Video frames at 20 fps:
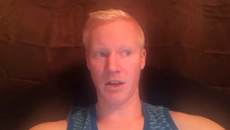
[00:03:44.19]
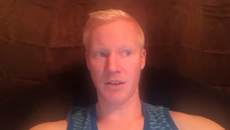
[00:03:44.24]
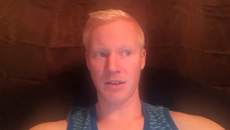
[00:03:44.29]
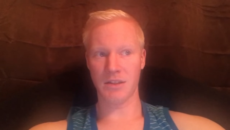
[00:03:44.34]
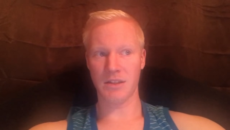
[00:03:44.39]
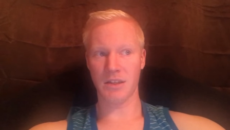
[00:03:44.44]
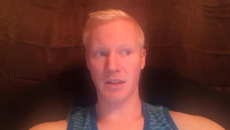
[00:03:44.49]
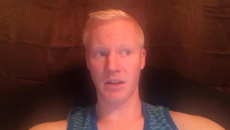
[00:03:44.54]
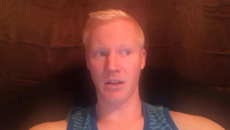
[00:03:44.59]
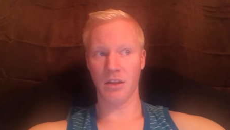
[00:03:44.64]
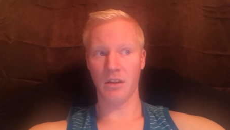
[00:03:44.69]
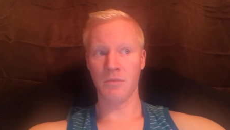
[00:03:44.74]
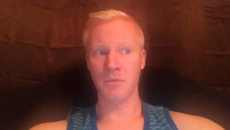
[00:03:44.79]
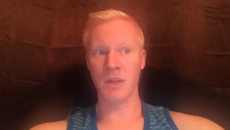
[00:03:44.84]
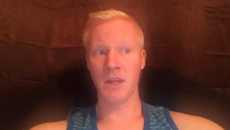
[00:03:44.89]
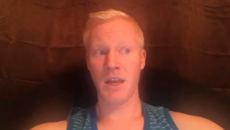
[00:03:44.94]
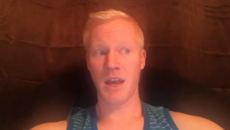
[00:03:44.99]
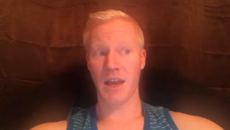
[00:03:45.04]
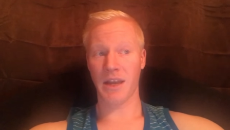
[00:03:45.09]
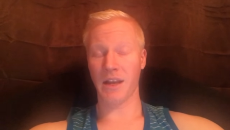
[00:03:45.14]
until
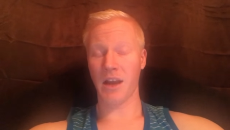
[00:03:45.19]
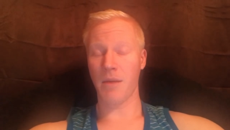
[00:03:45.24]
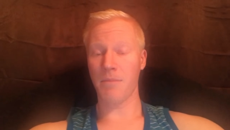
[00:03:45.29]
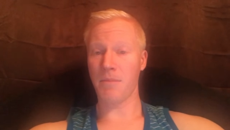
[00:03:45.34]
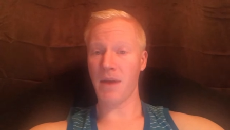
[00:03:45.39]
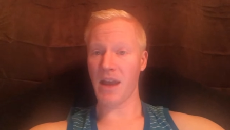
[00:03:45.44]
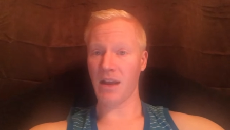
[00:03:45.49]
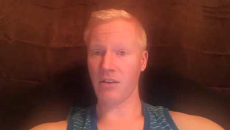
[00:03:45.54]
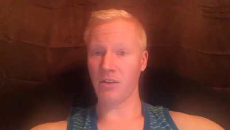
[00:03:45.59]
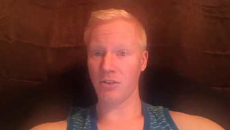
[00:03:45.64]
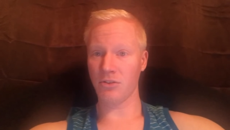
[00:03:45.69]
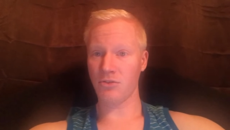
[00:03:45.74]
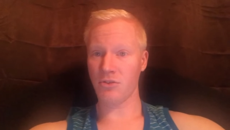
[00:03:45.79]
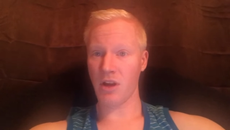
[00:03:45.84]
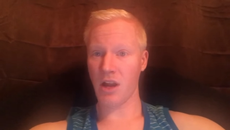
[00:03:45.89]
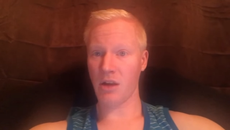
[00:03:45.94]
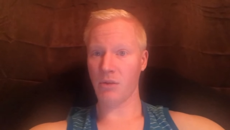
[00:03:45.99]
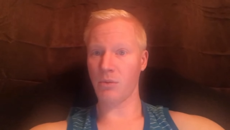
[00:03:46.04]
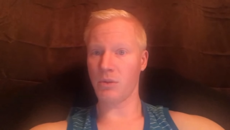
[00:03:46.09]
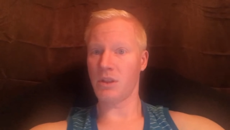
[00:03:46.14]
I got back on
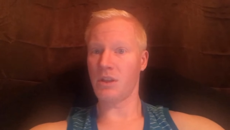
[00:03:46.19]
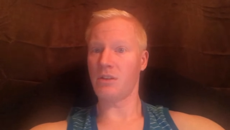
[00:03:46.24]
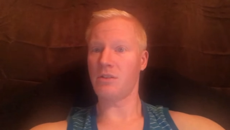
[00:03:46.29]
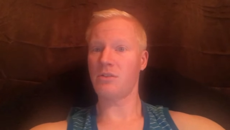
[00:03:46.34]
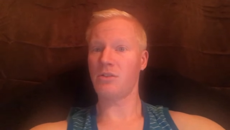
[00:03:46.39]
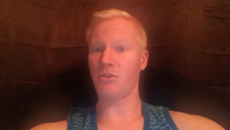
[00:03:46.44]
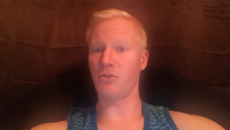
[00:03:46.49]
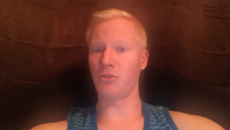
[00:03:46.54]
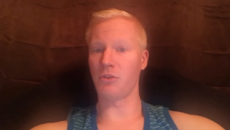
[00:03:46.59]
track with this,